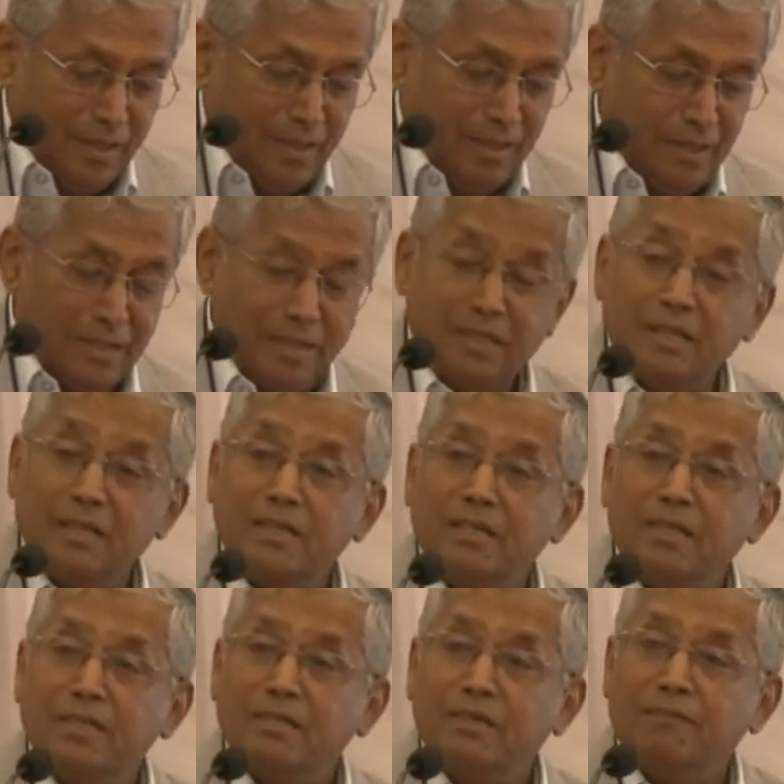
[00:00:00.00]
The
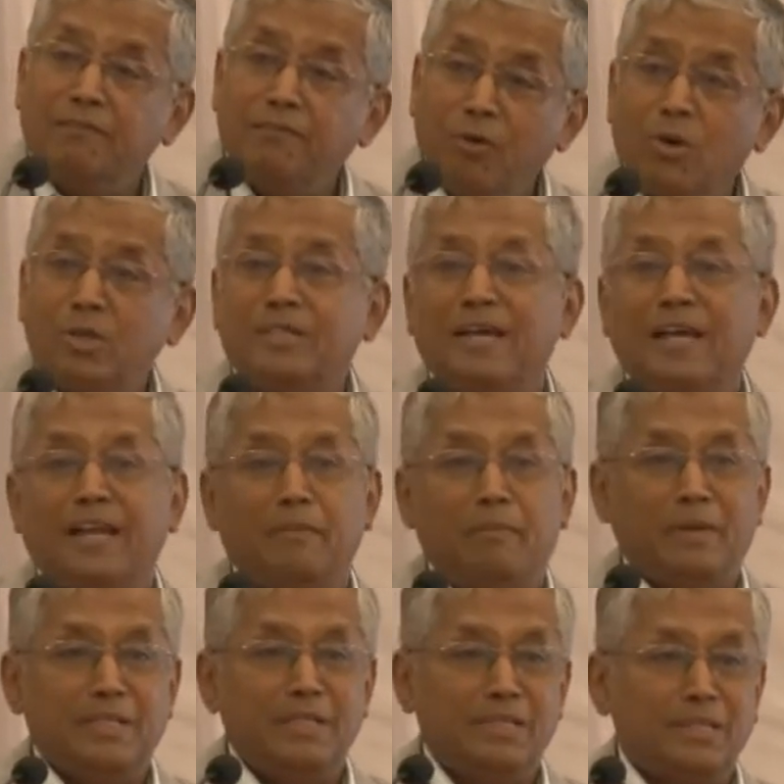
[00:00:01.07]
fourth
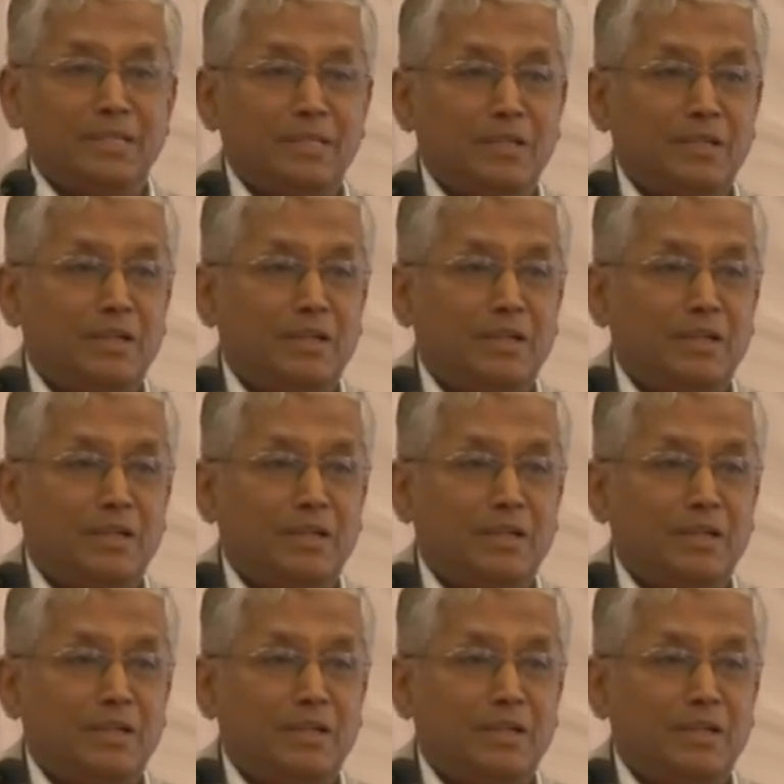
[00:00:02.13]
element